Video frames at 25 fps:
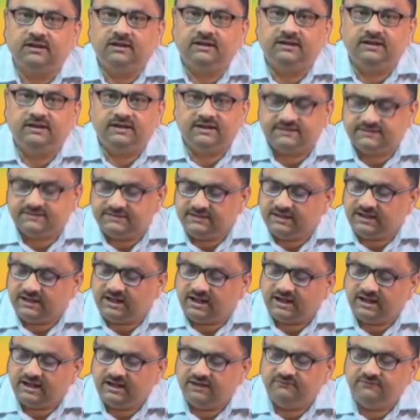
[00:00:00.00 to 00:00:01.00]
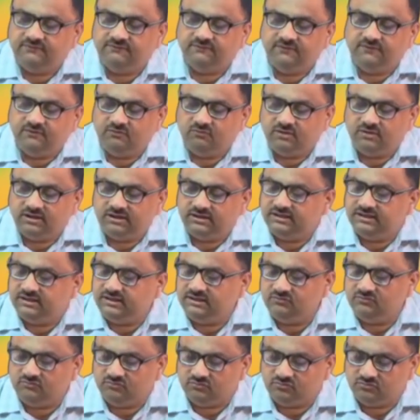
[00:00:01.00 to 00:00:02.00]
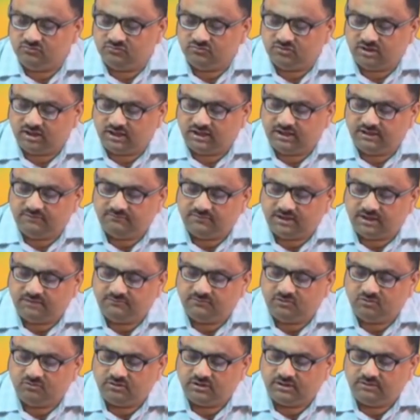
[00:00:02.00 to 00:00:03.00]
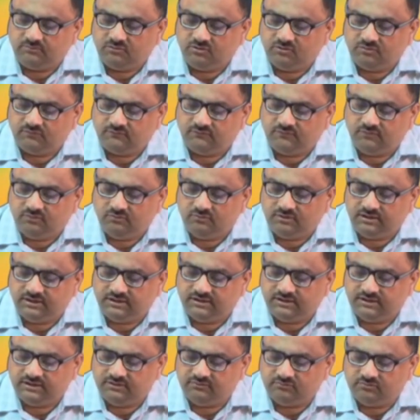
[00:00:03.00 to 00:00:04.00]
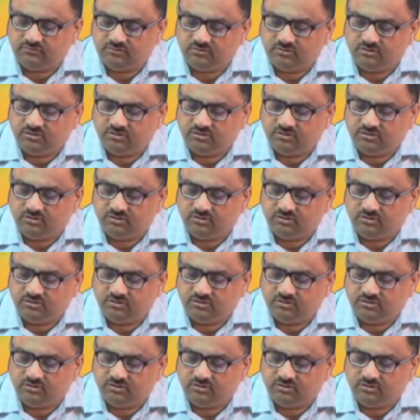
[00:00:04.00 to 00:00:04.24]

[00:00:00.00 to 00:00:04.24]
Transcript: Let us say I have a flow rate Q. I am talking about a flow rate Q.